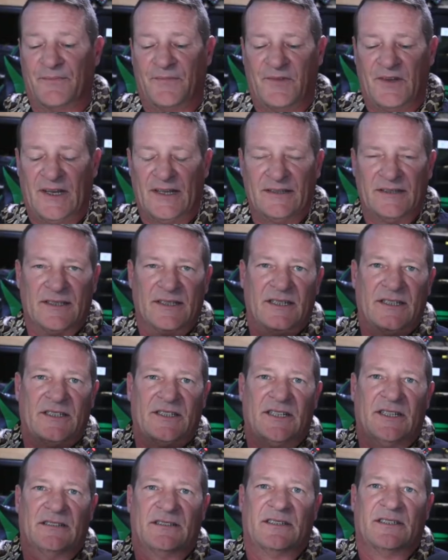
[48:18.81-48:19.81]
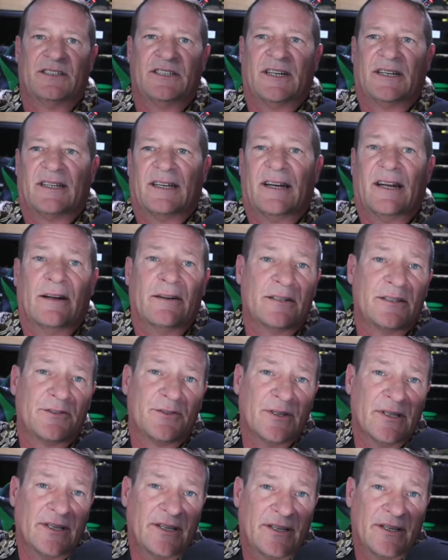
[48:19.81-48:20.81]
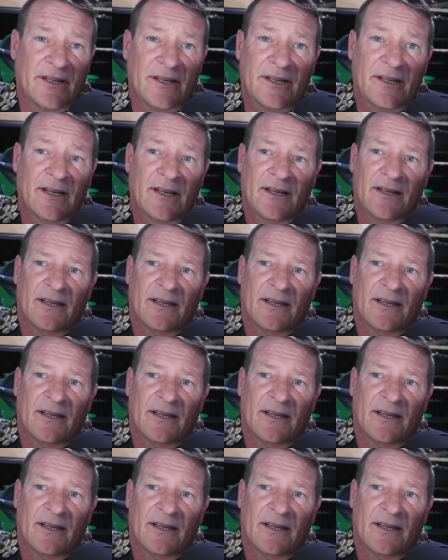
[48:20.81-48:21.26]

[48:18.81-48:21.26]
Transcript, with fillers: If you guys get a chance to check that out, it's really good.